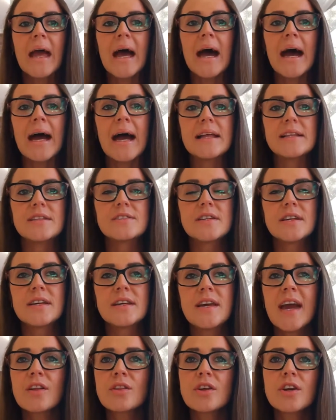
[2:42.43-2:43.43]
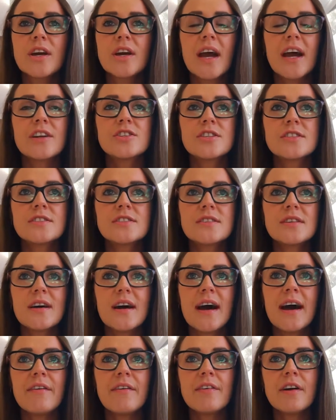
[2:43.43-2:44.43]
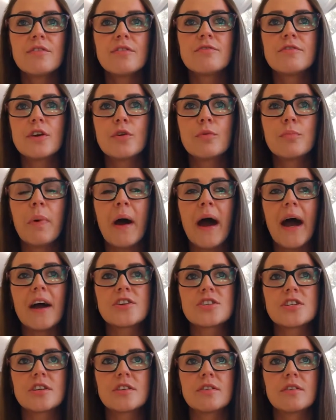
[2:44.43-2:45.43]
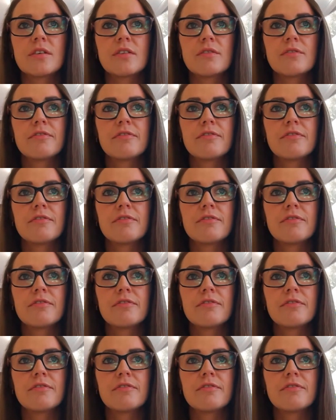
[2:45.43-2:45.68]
And yeah, look, I just have a real passion